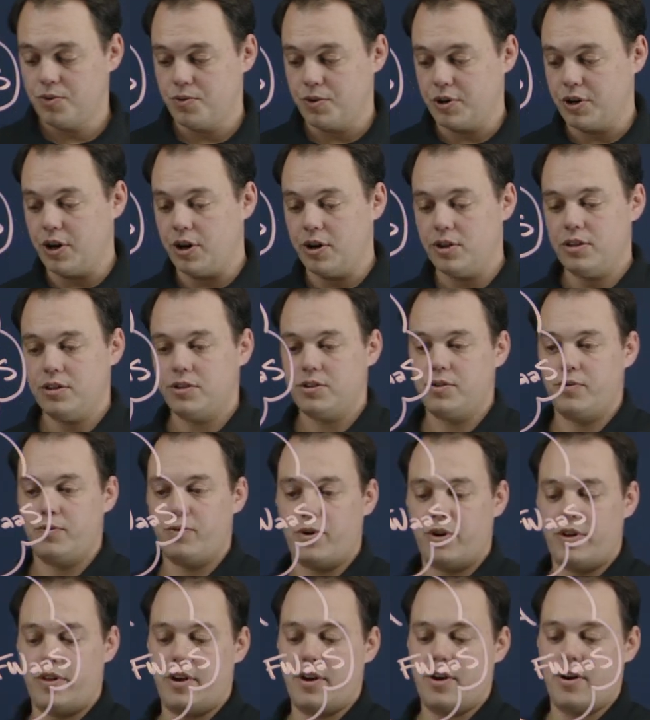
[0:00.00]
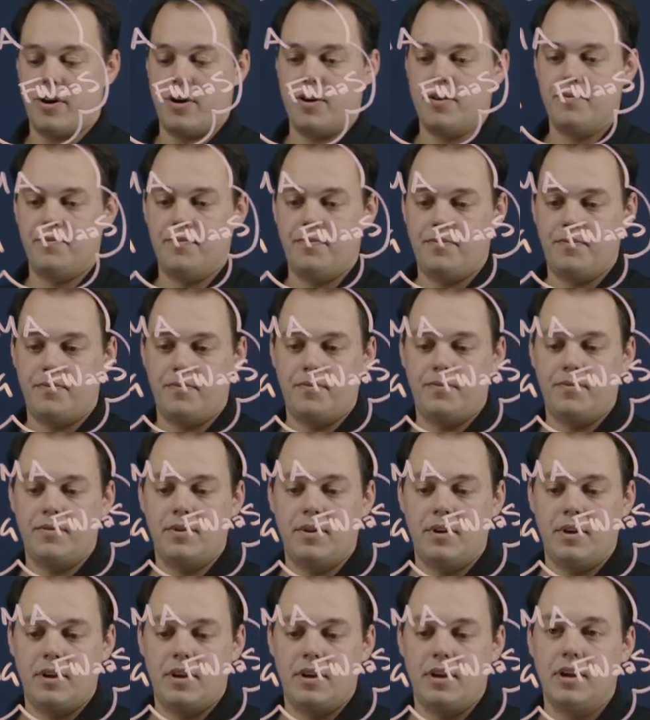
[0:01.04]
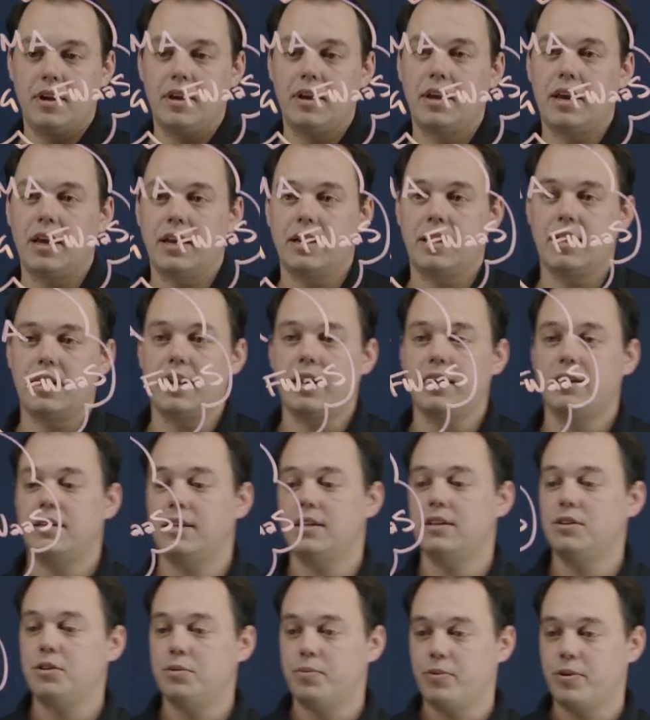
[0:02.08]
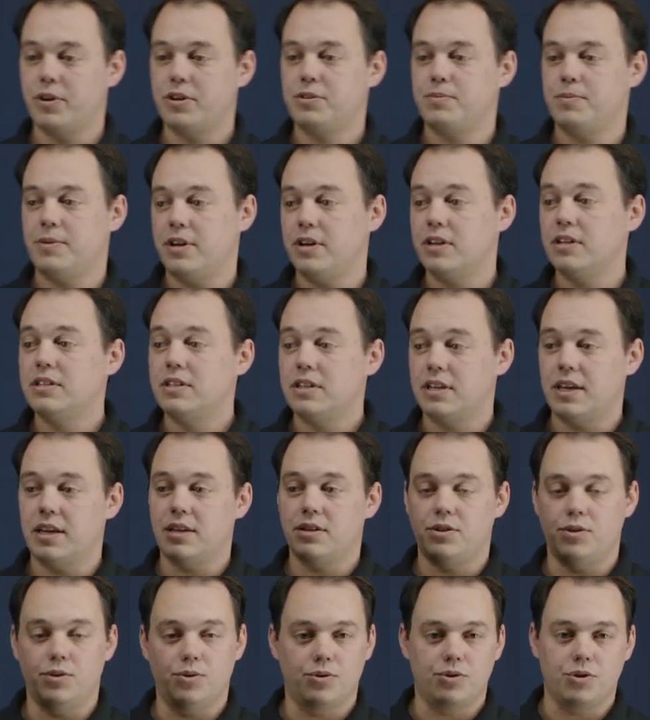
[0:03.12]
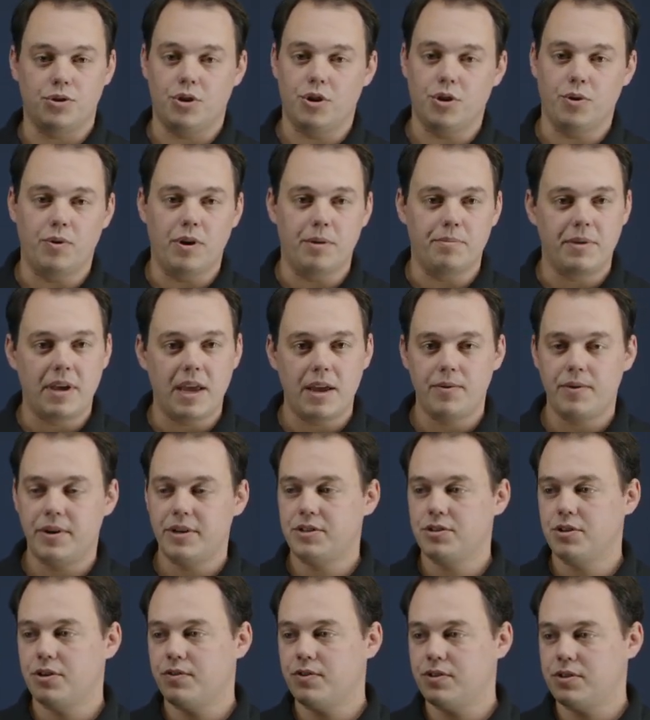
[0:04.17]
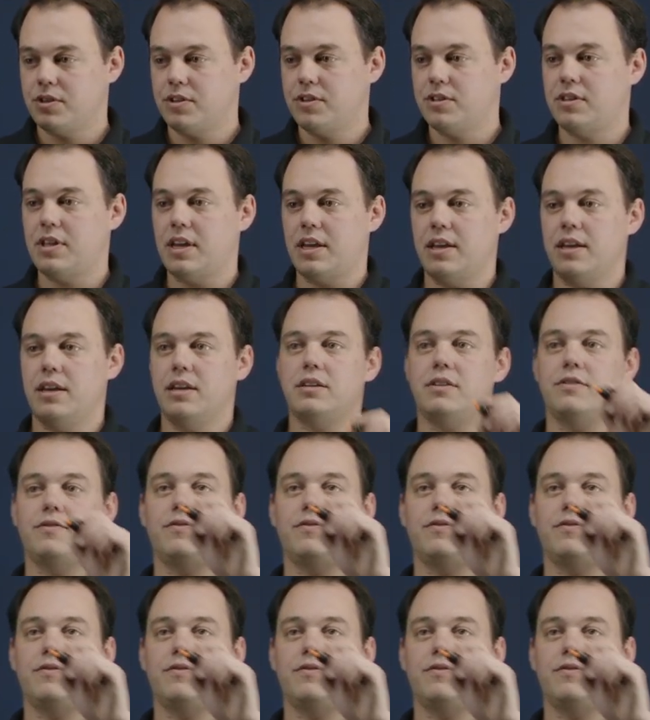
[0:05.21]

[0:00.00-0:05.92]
regardless of where they are, can connect into Prisma to get to secure web gateway services. They can get to